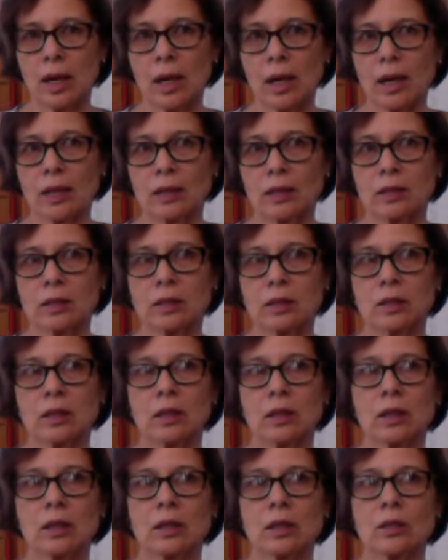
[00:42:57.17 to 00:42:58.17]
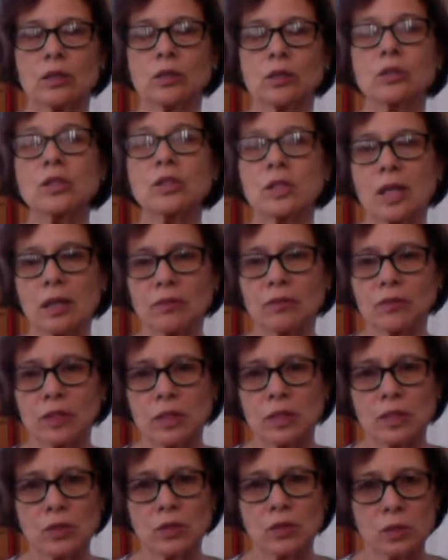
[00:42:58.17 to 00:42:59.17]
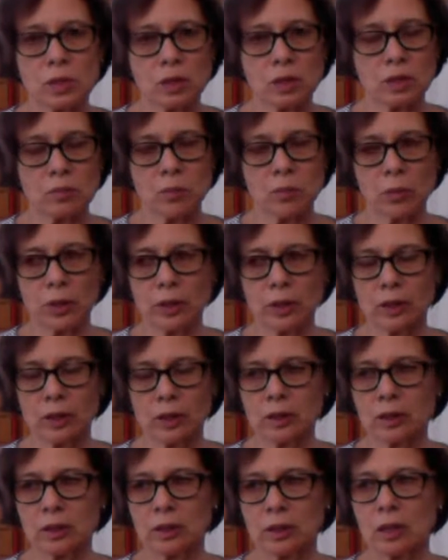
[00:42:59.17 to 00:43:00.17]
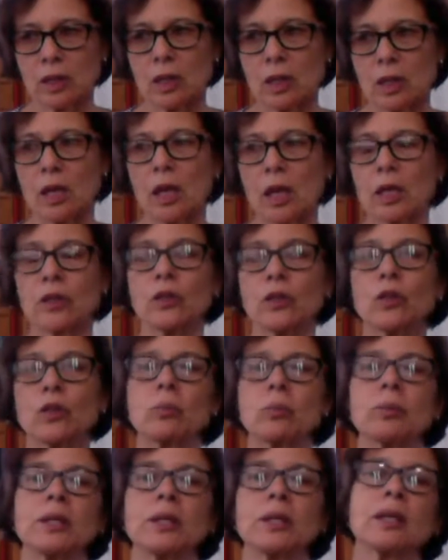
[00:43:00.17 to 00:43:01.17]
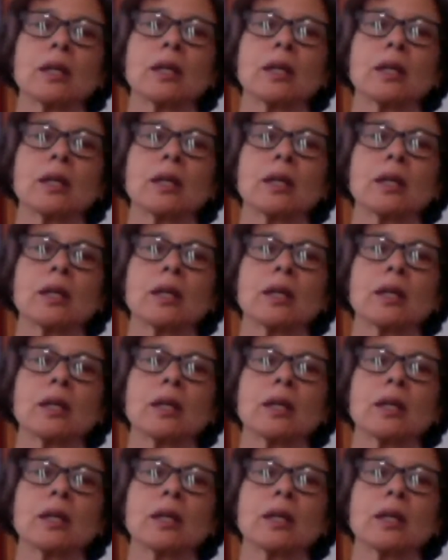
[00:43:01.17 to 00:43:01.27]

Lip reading: And your safety is really important, and you're being